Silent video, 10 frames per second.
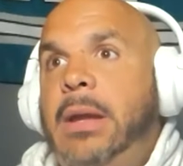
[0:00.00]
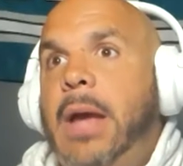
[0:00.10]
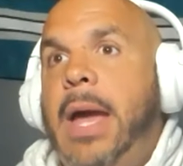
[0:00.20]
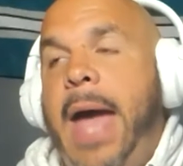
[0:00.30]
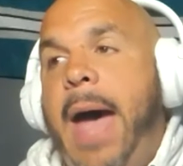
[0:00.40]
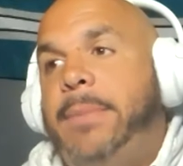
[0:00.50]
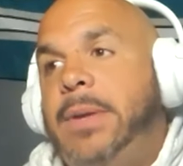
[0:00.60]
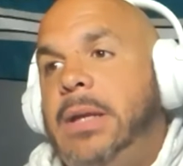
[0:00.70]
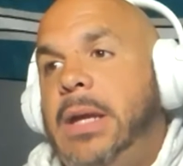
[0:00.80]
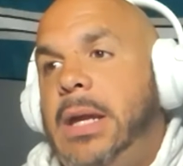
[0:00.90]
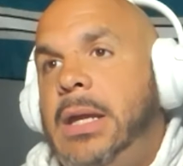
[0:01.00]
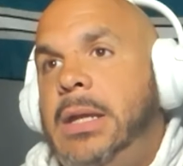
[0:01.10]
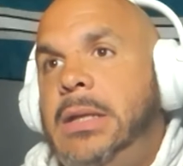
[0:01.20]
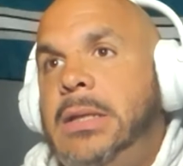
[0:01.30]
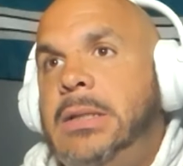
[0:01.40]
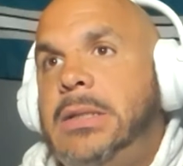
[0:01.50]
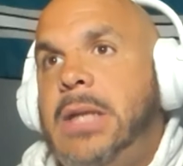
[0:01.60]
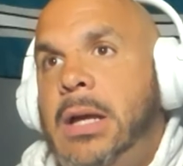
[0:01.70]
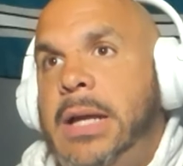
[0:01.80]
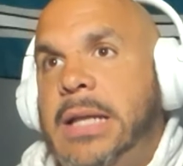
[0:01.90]
It happened in
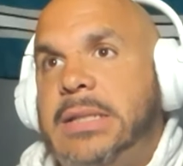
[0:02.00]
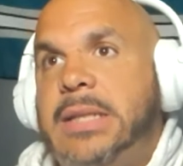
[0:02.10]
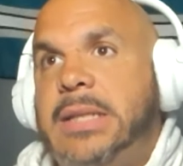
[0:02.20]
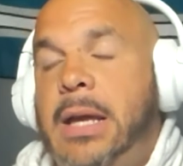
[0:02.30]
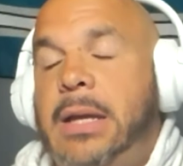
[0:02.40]
against